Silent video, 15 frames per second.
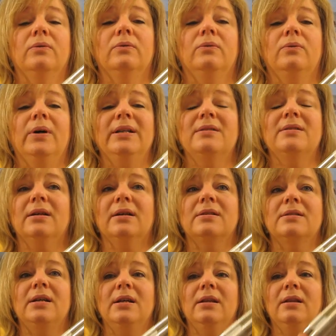
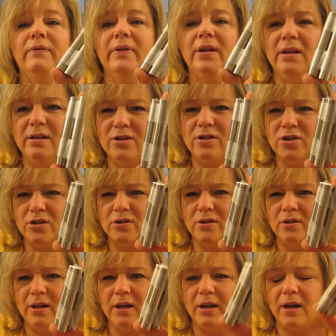1/16 of an inch
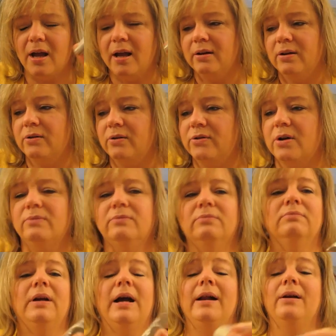thick. I don't
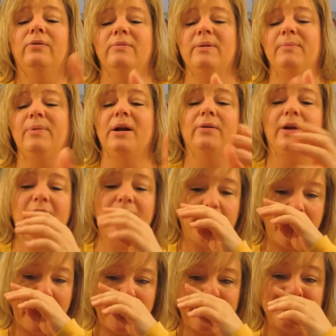remember. I don't have the
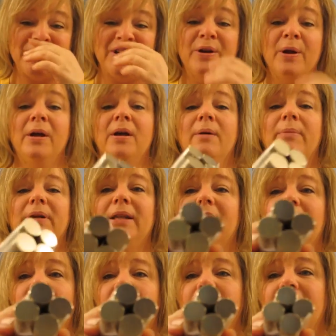packaging, but they
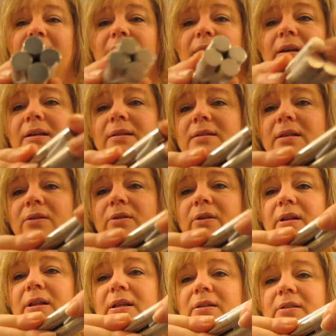come like this, and they're
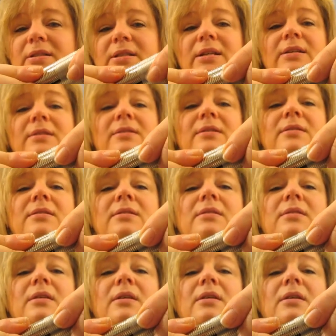the little discs.